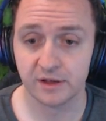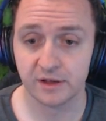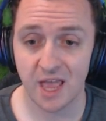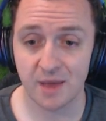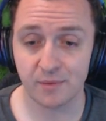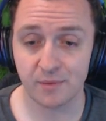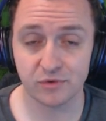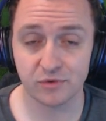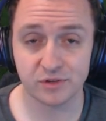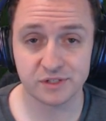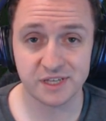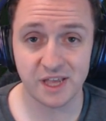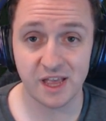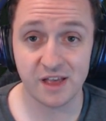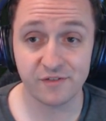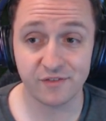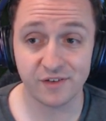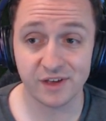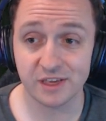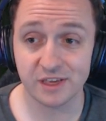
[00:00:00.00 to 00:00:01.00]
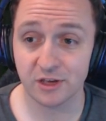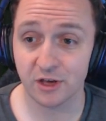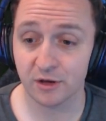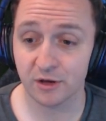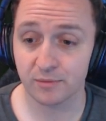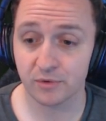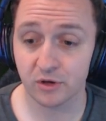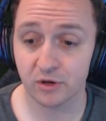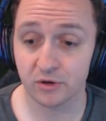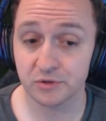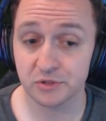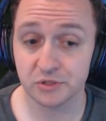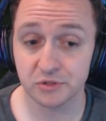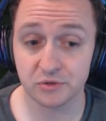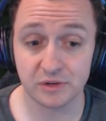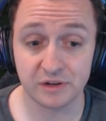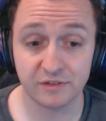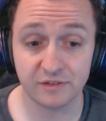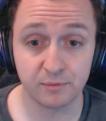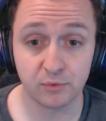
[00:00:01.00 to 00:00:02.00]
Emirates FA Cup goes
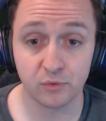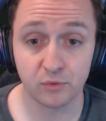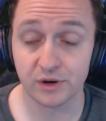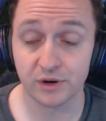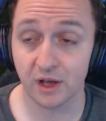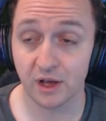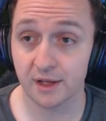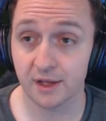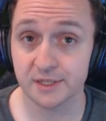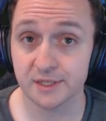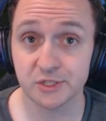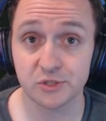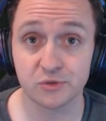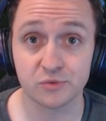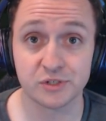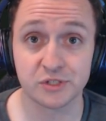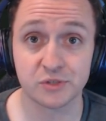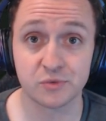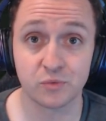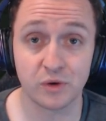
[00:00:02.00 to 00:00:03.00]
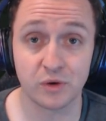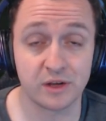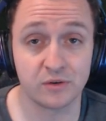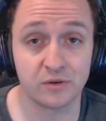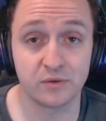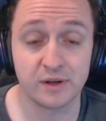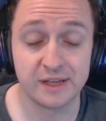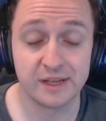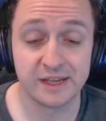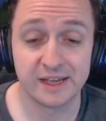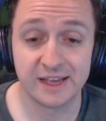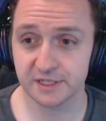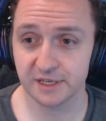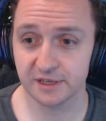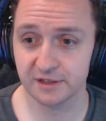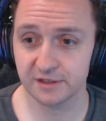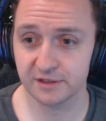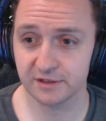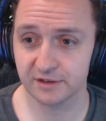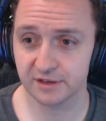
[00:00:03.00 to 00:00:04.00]
to Liverpool and Arsenal as well. Let's
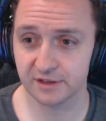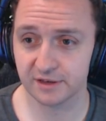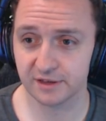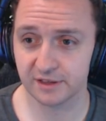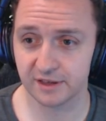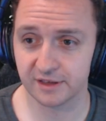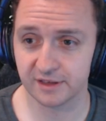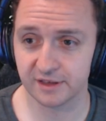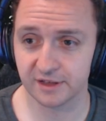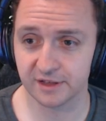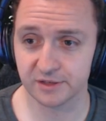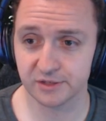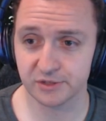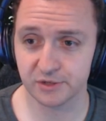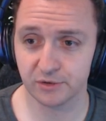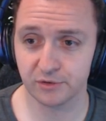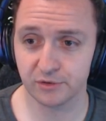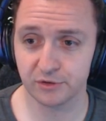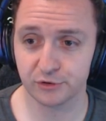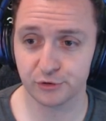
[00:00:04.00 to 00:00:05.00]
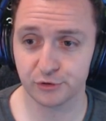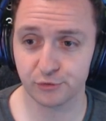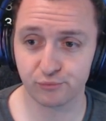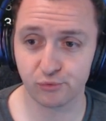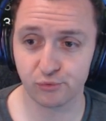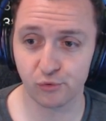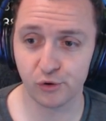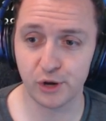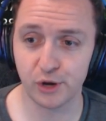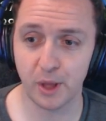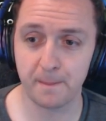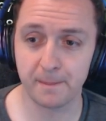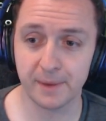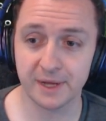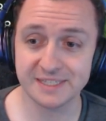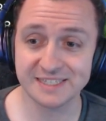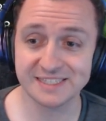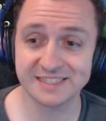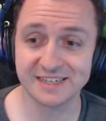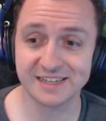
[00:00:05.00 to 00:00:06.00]
take a look in here. Yeah, Son, De Bruyne,
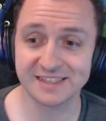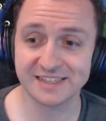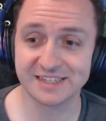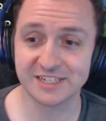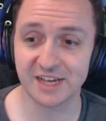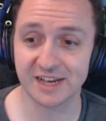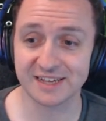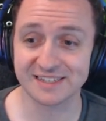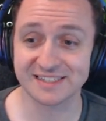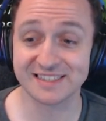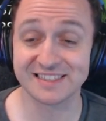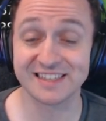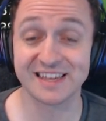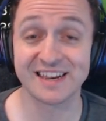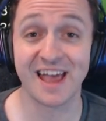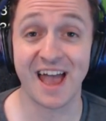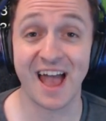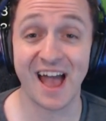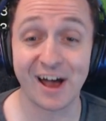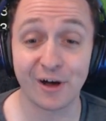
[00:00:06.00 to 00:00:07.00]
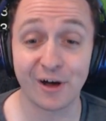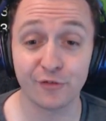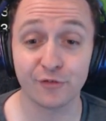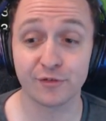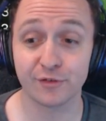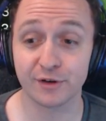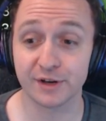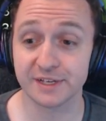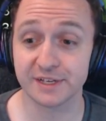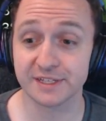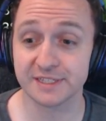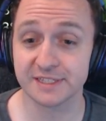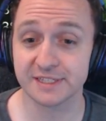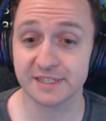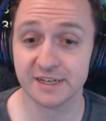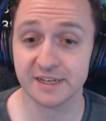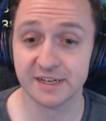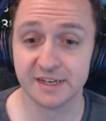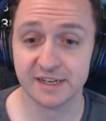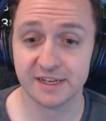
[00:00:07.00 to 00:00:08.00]
Martinelli, Jackson, then Alvarez.
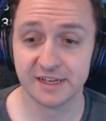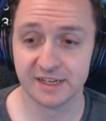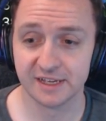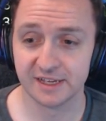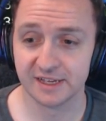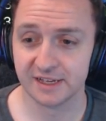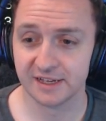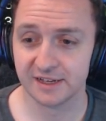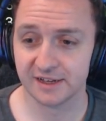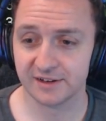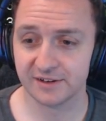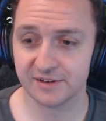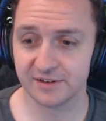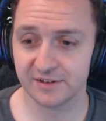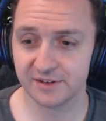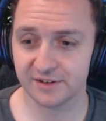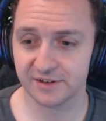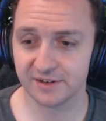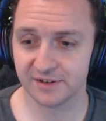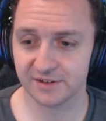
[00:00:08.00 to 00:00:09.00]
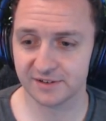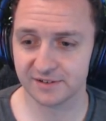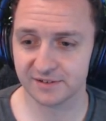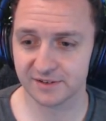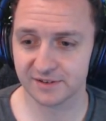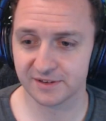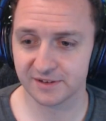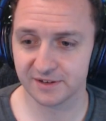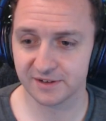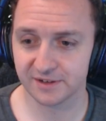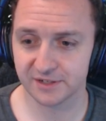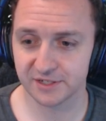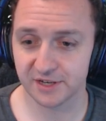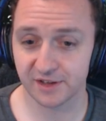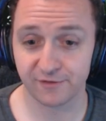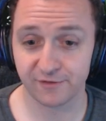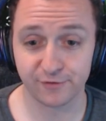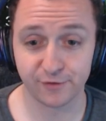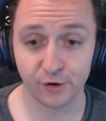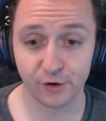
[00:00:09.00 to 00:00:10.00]
Oh gosh,
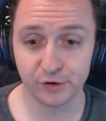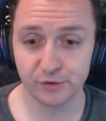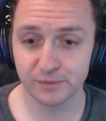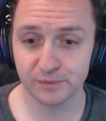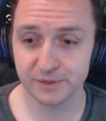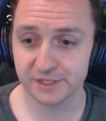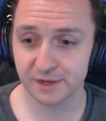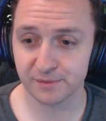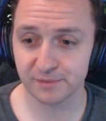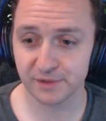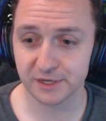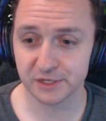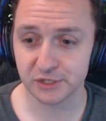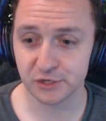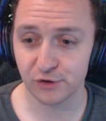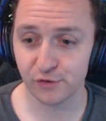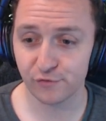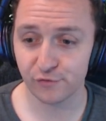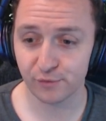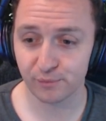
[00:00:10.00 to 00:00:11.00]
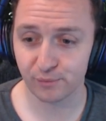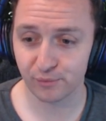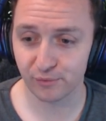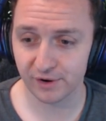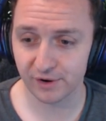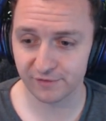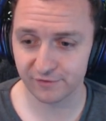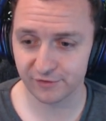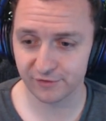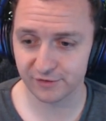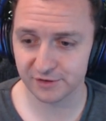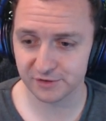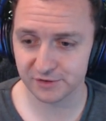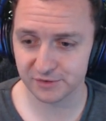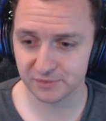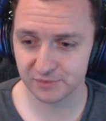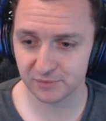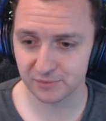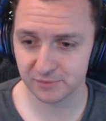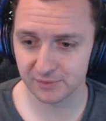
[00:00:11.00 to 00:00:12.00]
and Foden was up there too for Brentford
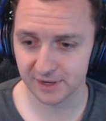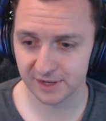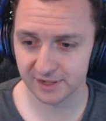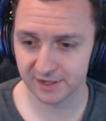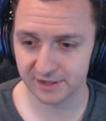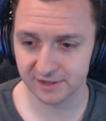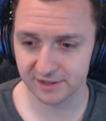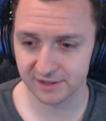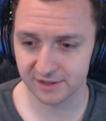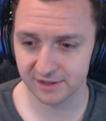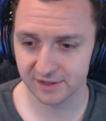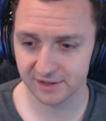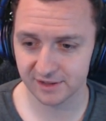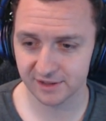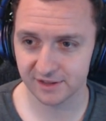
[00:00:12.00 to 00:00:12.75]
as well.